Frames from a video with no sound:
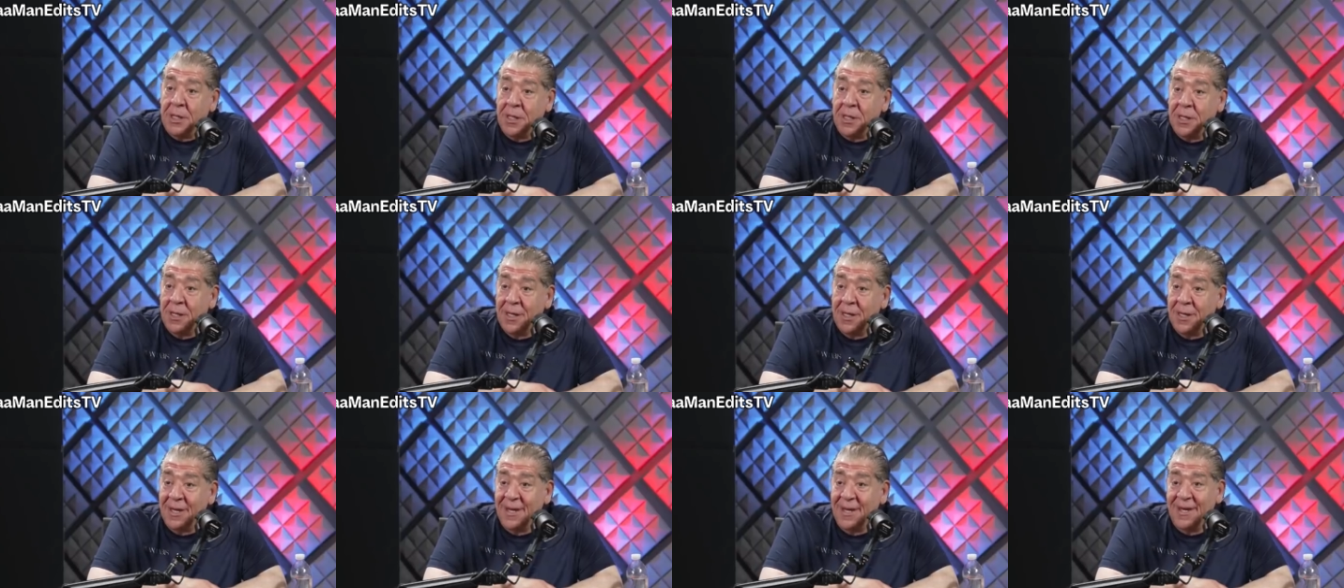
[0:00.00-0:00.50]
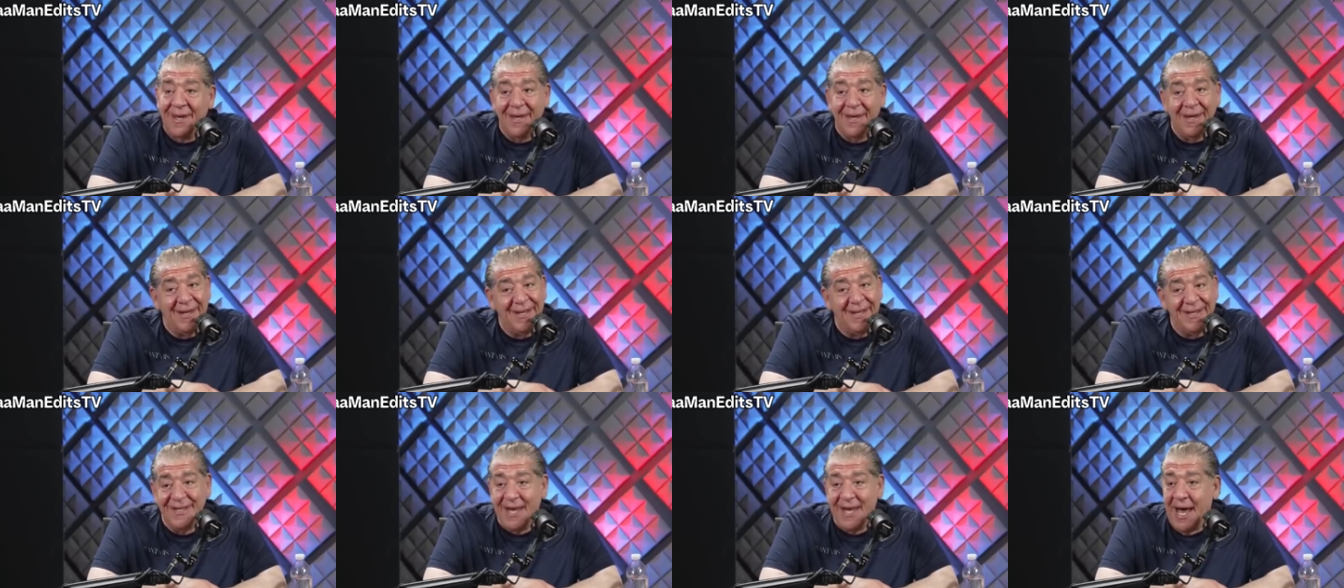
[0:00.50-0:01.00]
Mm
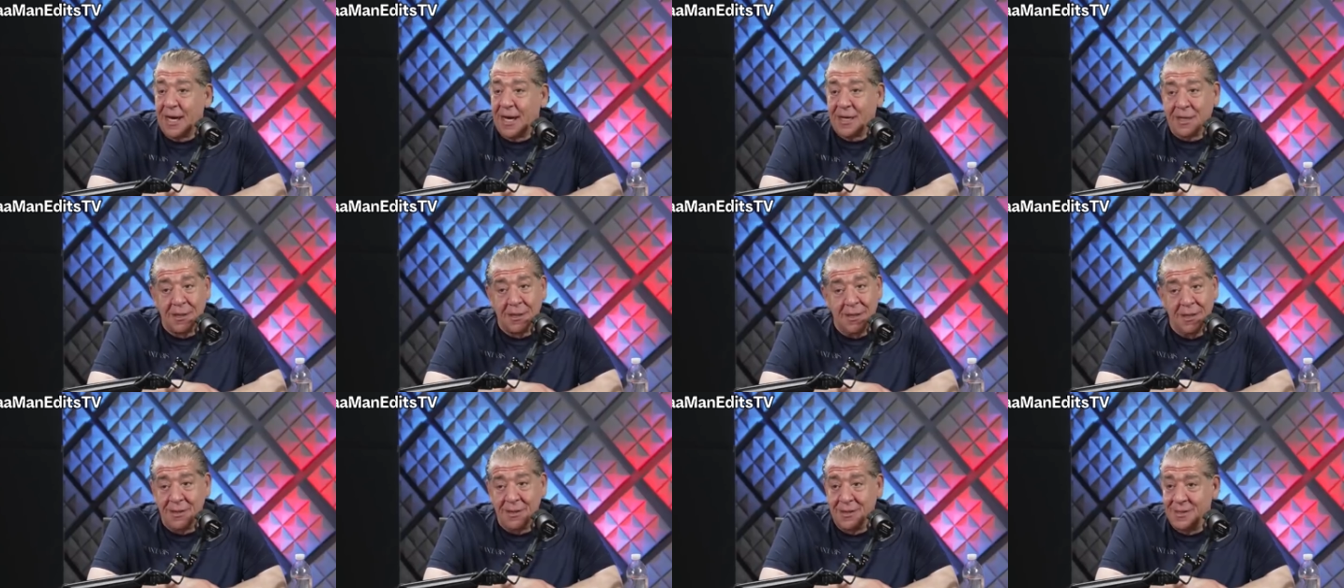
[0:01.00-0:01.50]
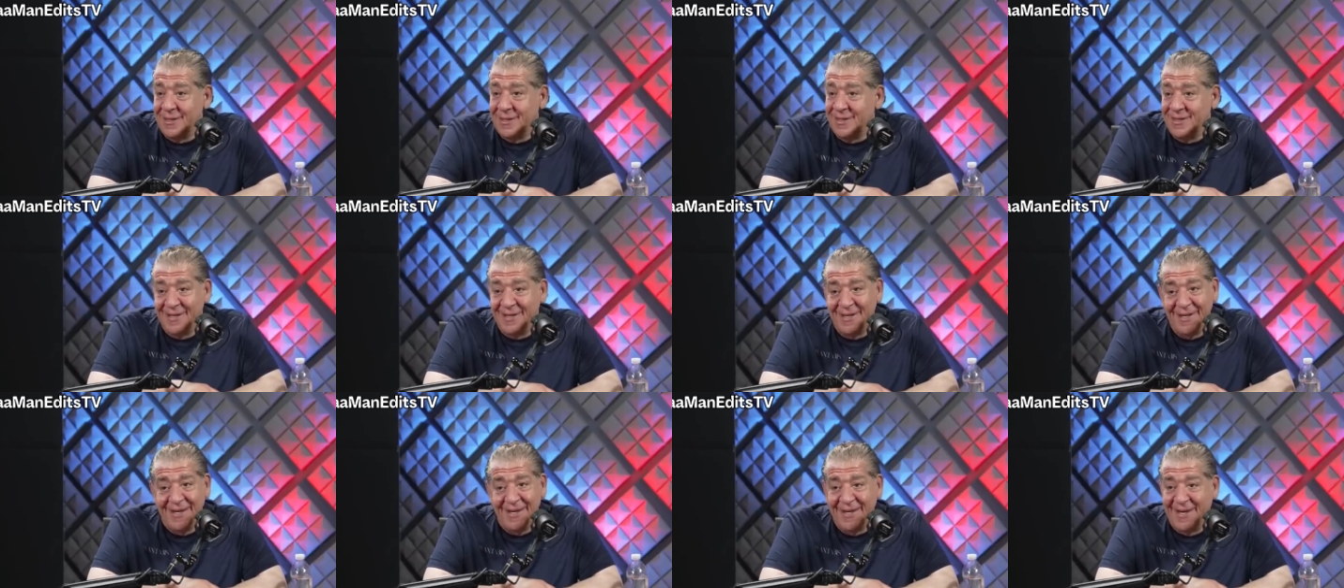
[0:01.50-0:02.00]
-hmm. Not good.
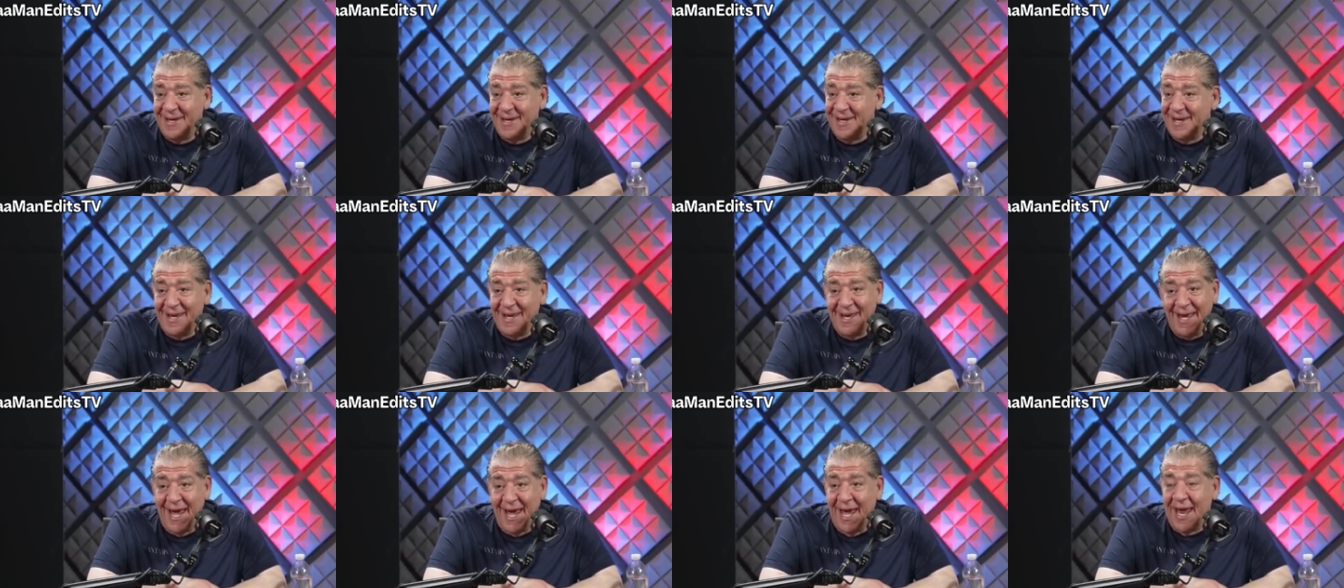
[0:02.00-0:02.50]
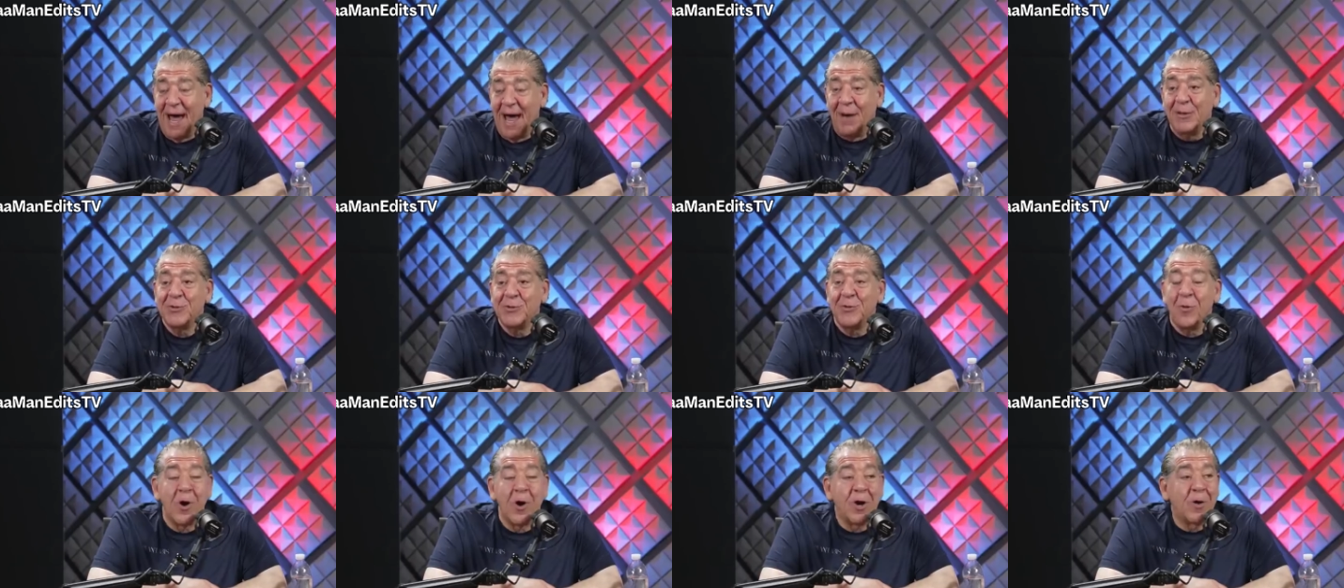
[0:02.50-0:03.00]
And I
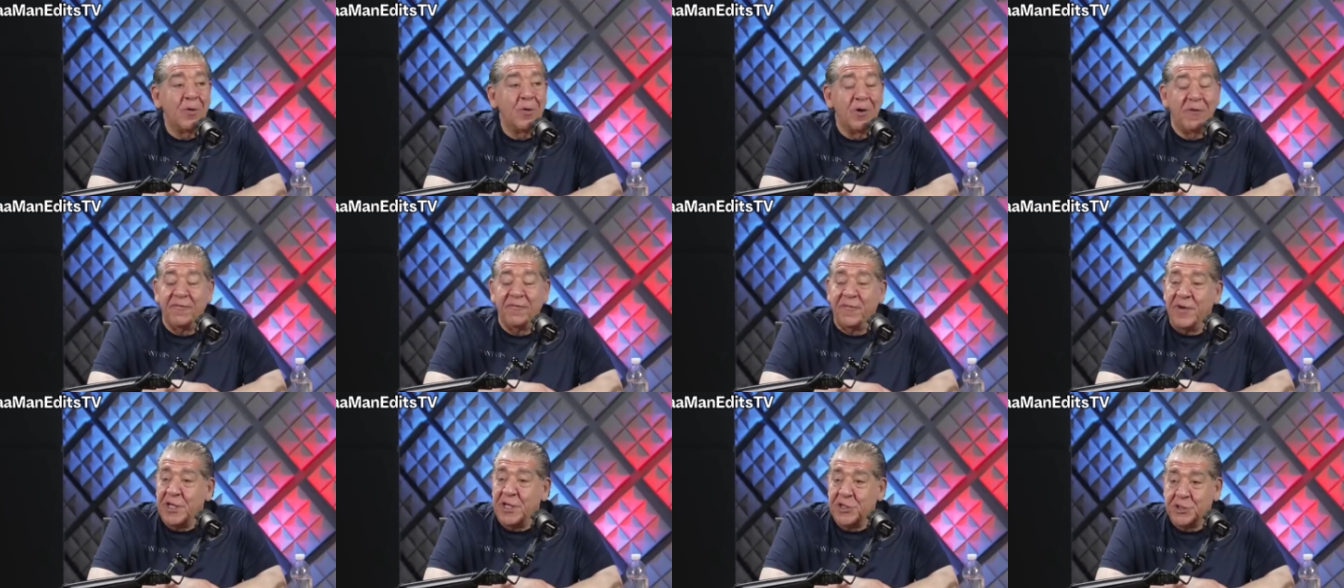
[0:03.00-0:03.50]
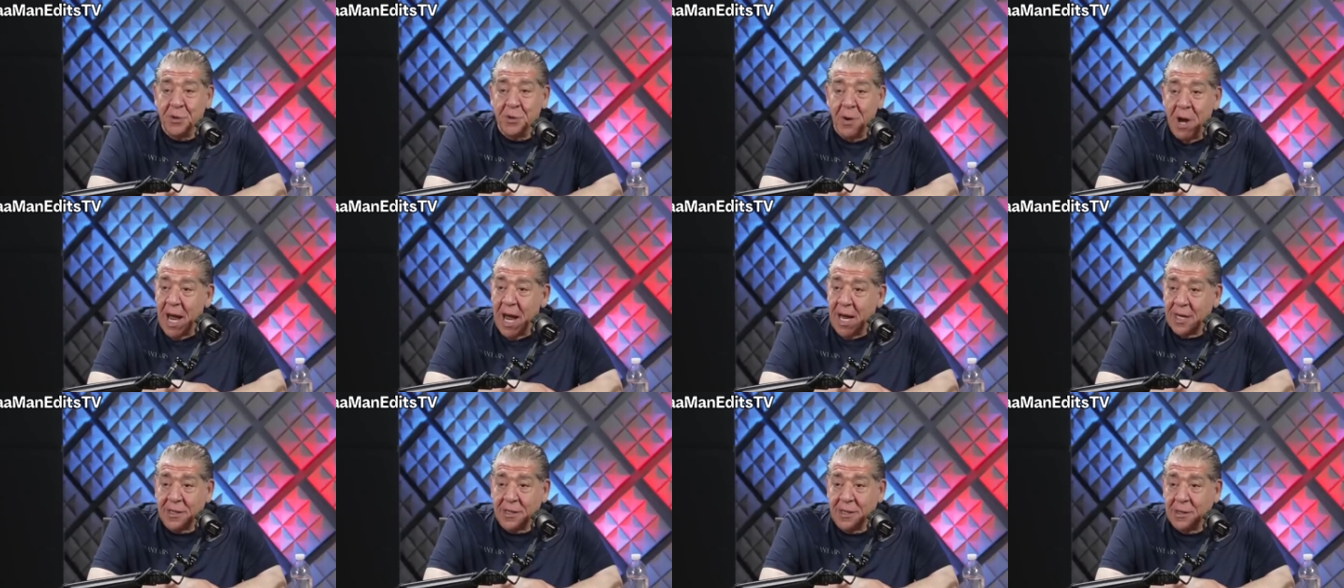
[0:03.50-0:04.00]
was working with a feature
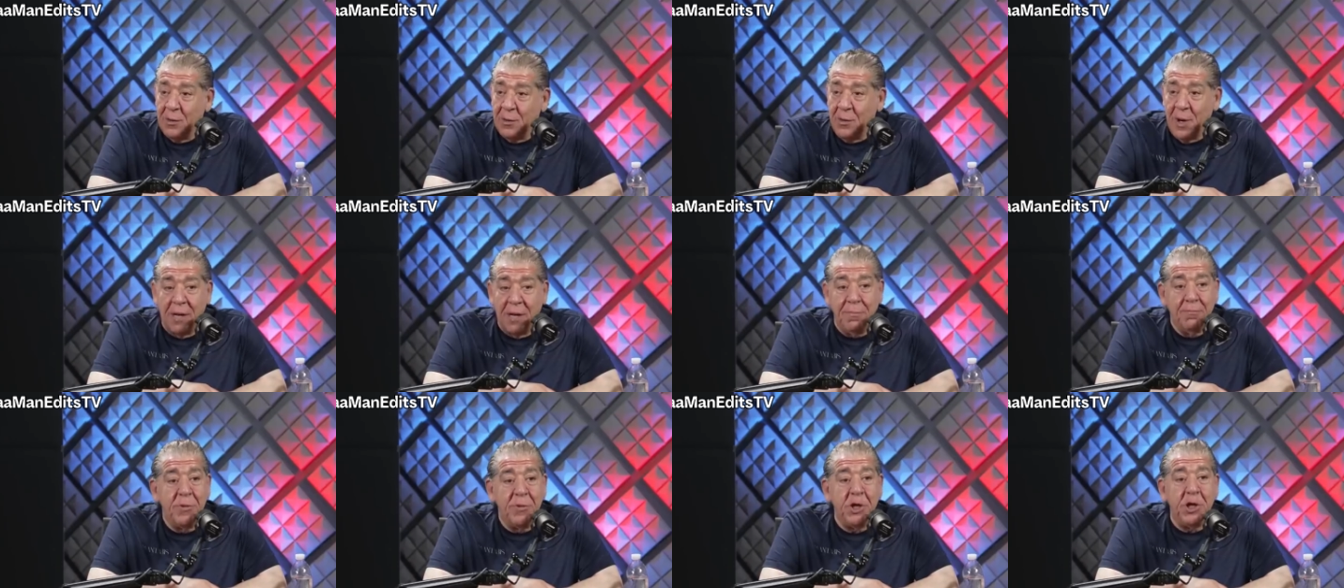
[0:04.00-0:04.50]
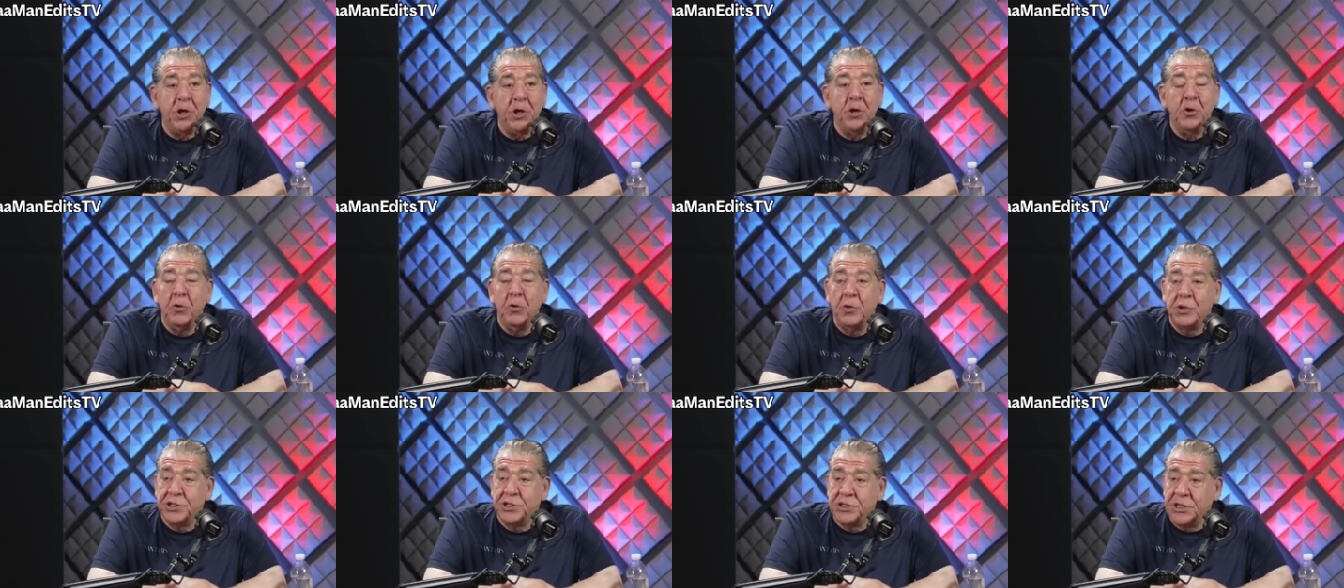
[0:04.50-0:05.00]
act who had
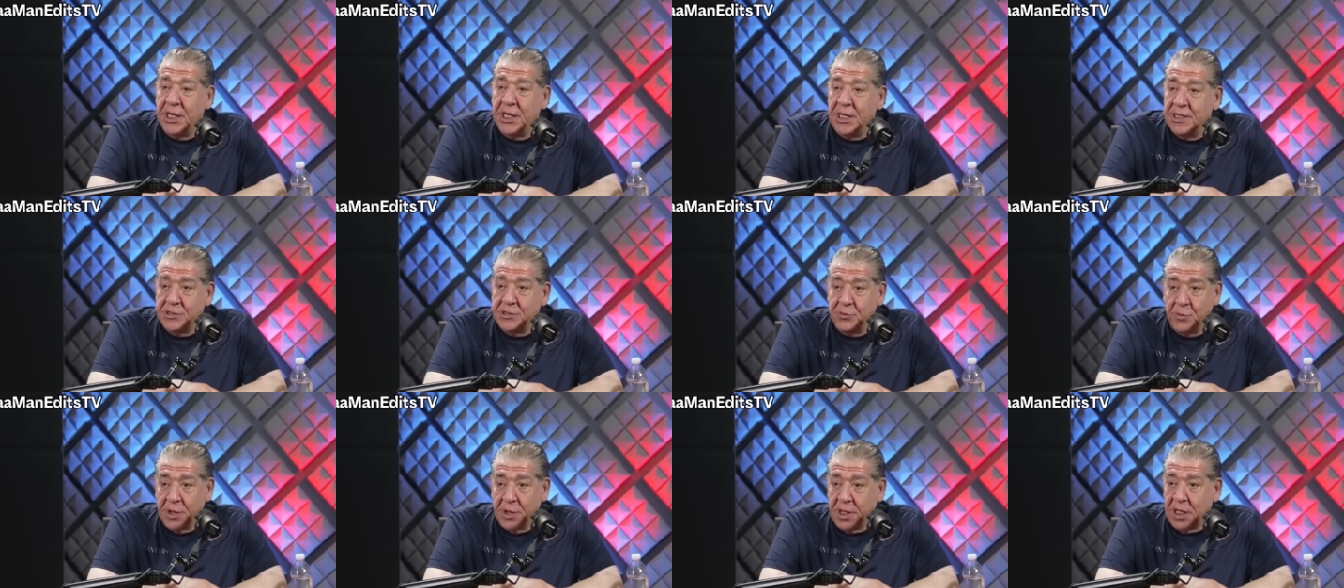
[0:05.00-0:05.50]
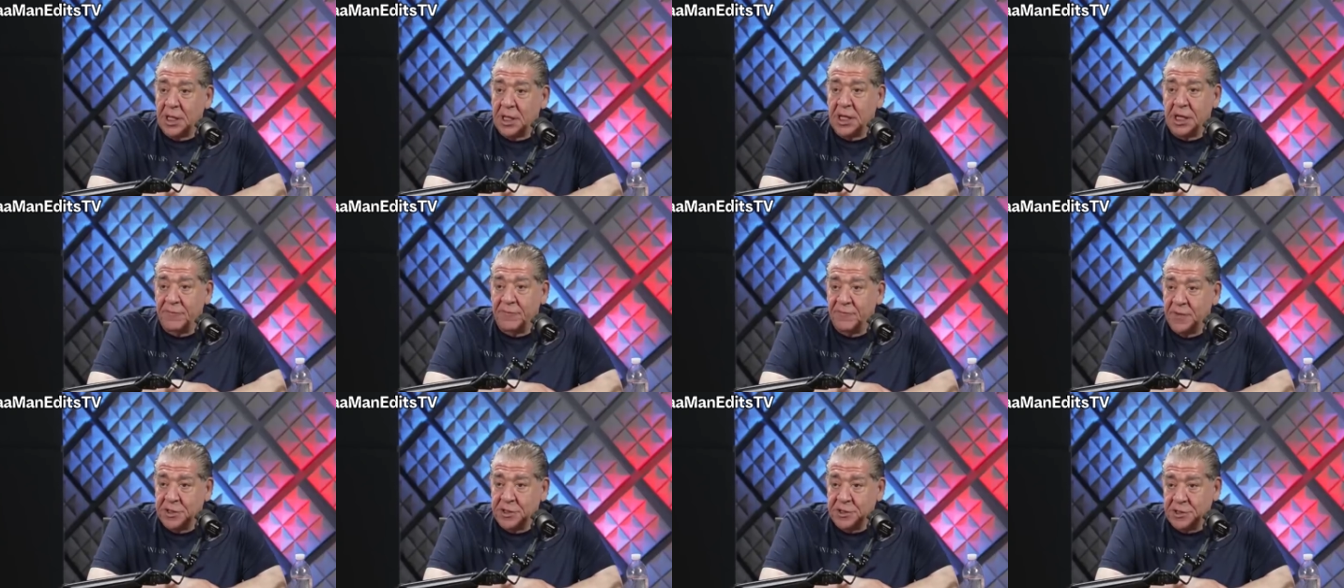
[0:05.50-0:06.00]
huge tits with
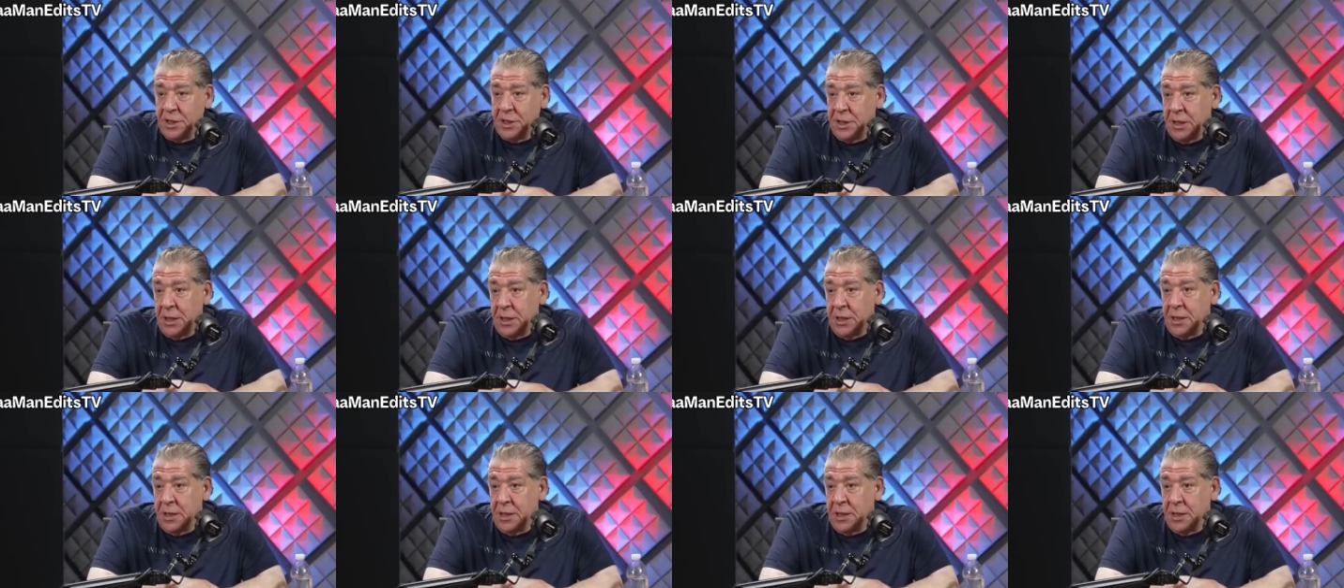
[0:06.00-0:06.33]
cleavage.